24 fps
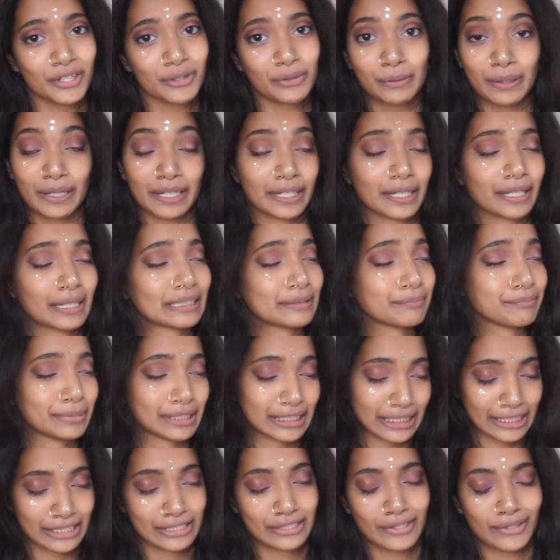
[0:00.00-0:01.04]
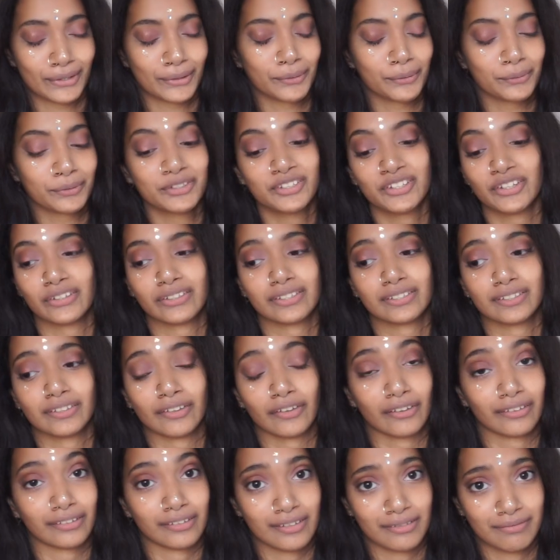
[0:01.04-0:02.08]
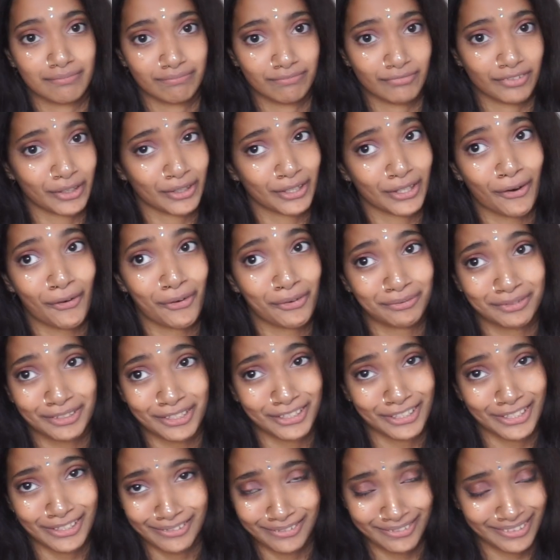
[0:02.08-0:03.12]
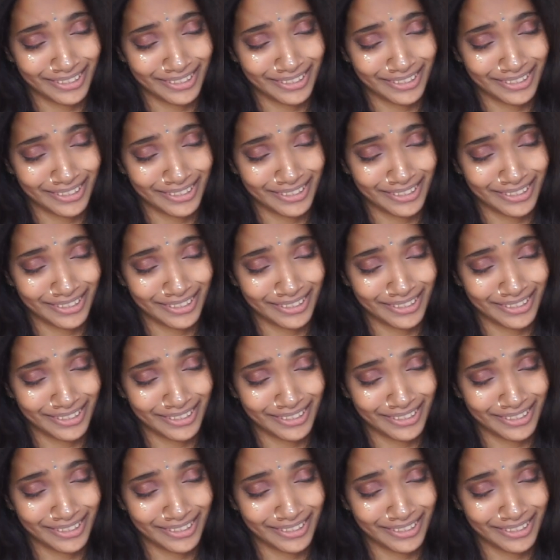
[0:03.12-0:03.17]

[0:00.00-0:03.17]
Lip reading: and I plan to, just not very often.